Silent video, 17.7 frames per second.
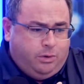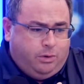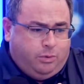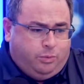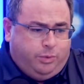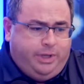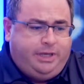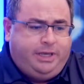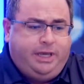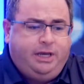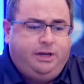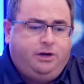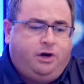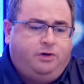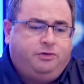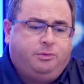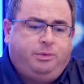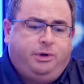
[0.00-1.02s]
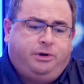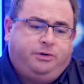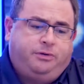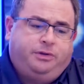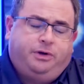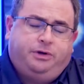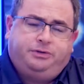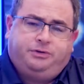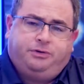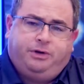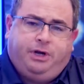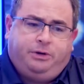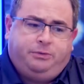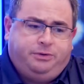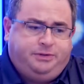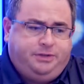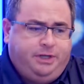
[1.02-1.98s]
We can't overburden those
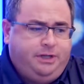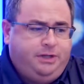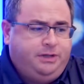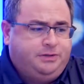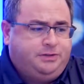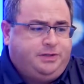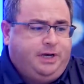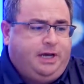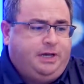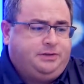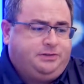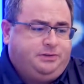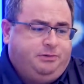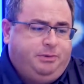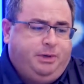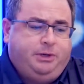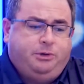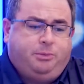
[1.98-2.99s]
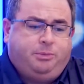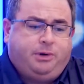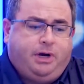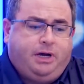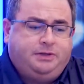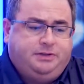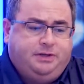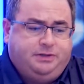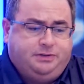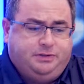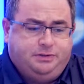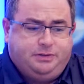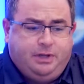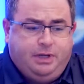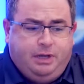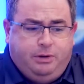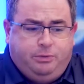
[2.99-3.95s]
around with tedious tasks and manual processes.